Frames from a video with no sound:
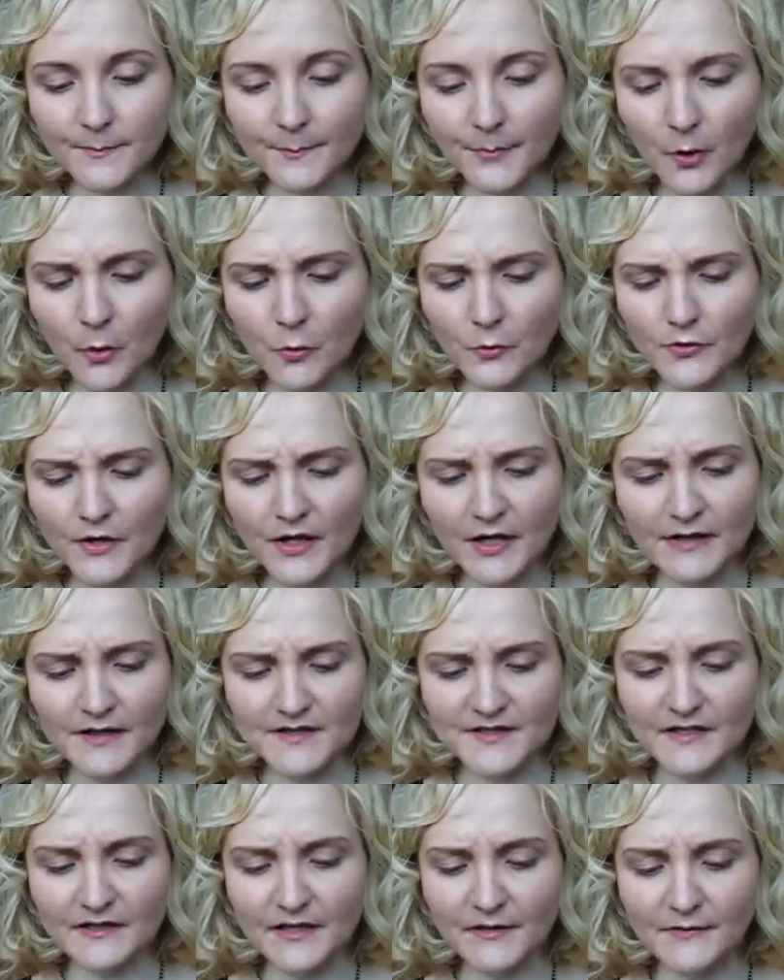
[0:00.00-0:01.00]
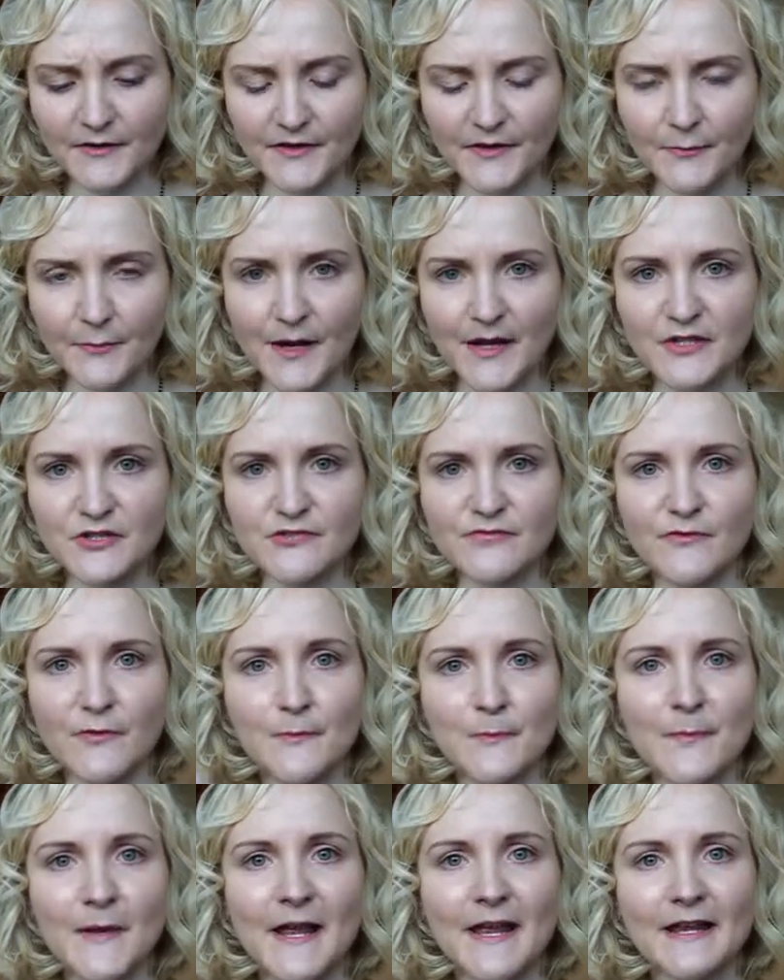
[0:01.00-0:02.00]
But all the colours are lovely. They range
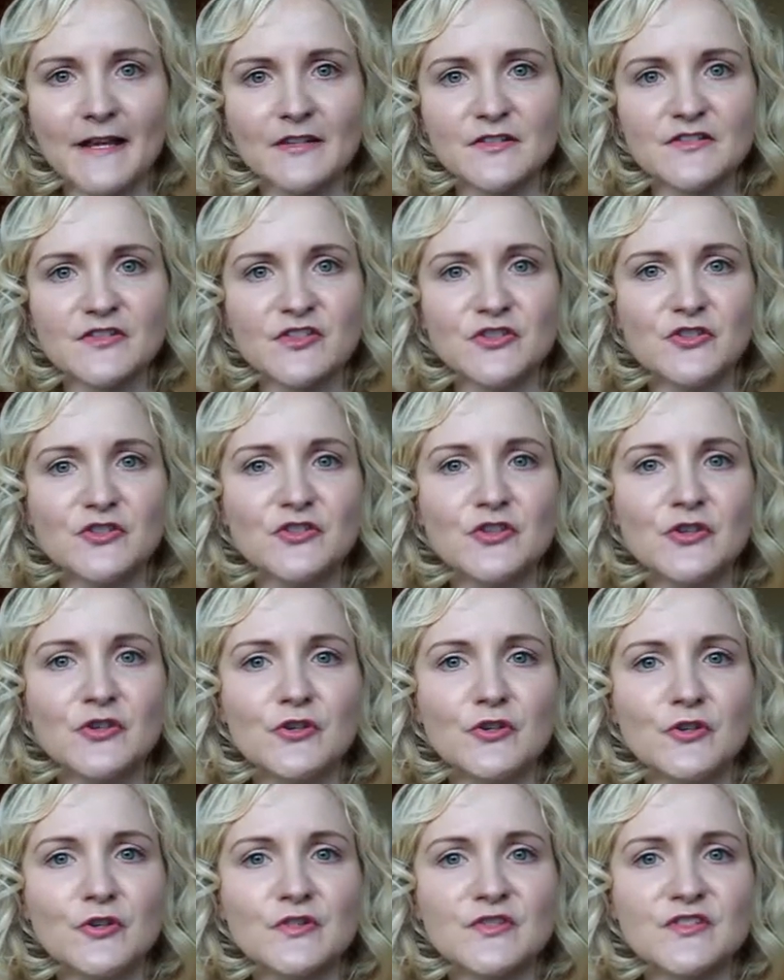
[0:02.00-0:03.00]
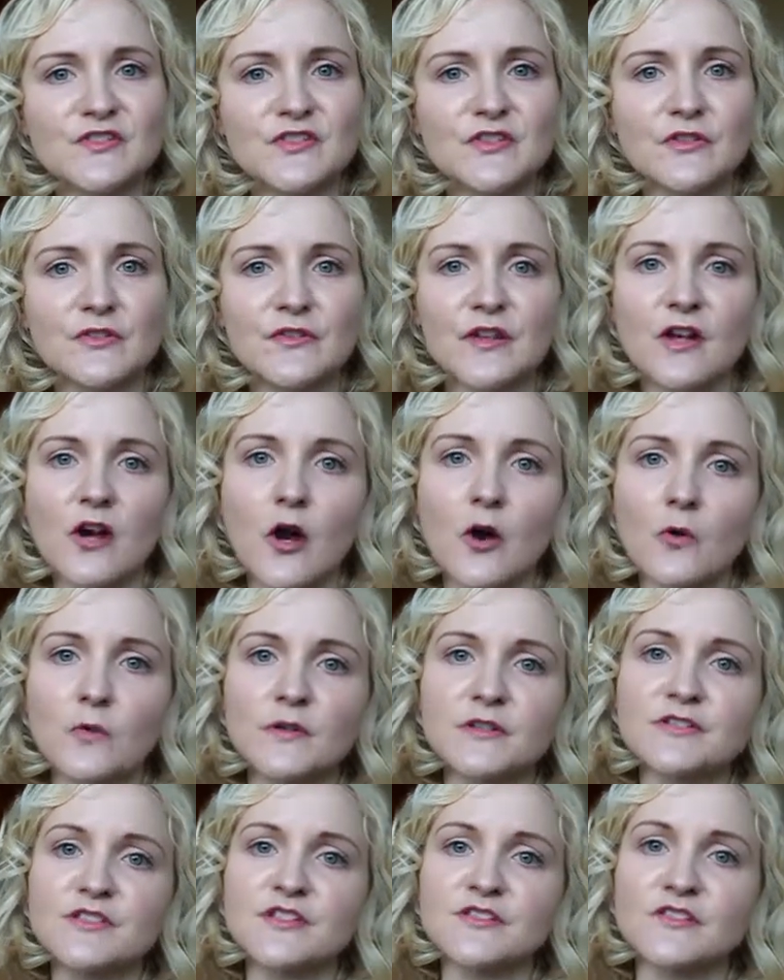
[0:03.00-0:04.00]
from pinks to nudes to the
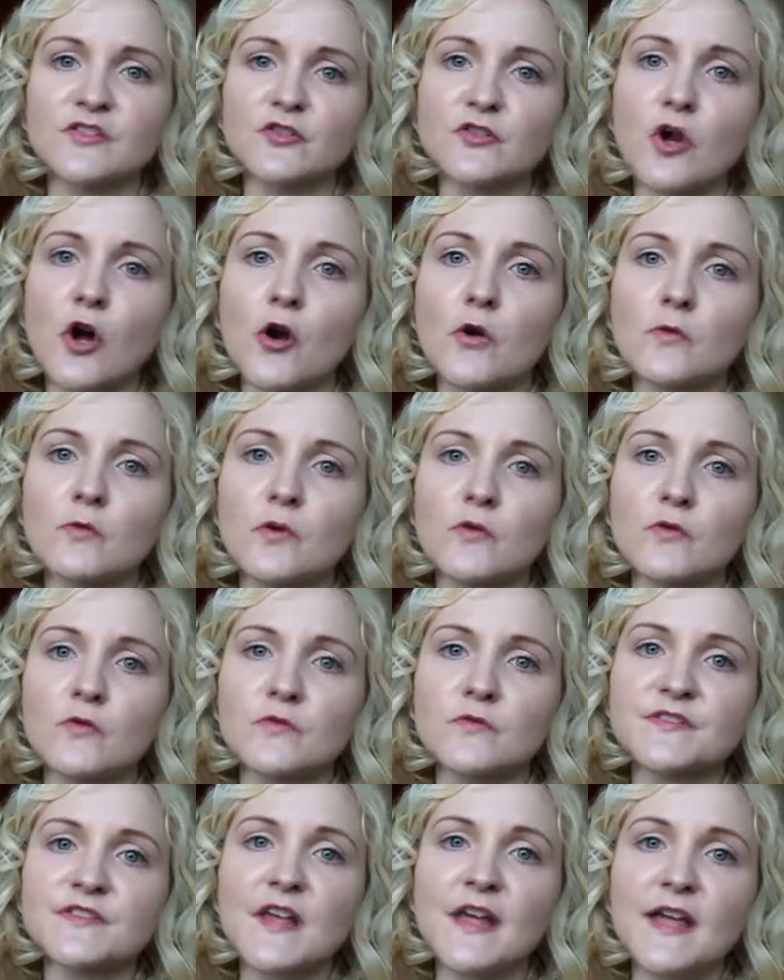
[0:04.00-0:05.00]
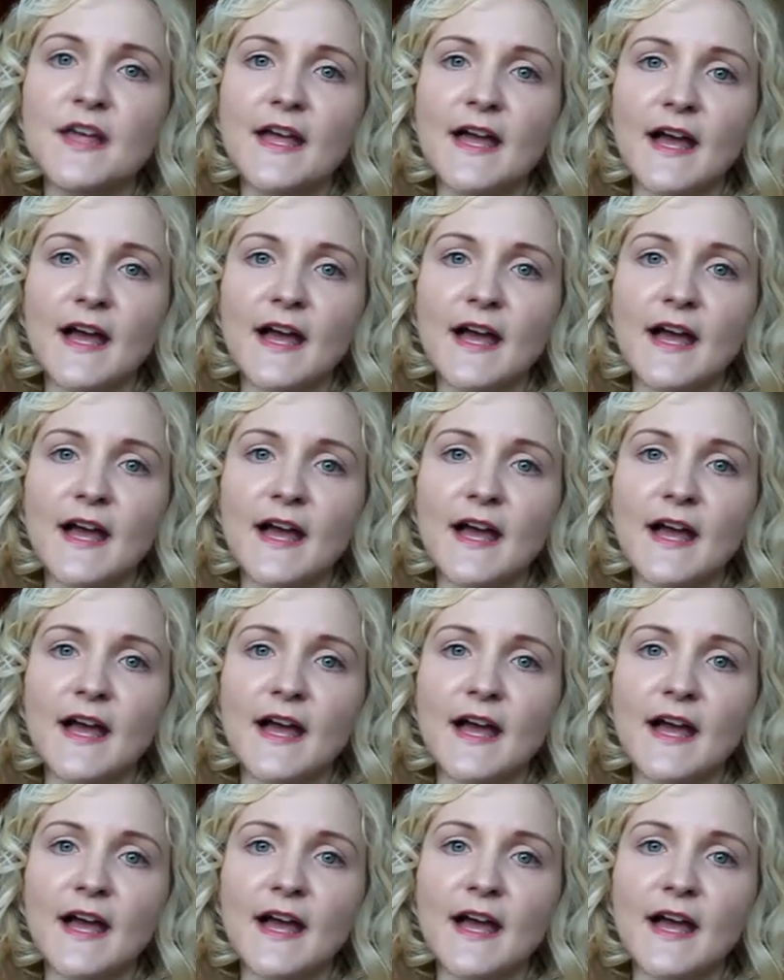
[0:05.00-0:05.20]
oranges and corals,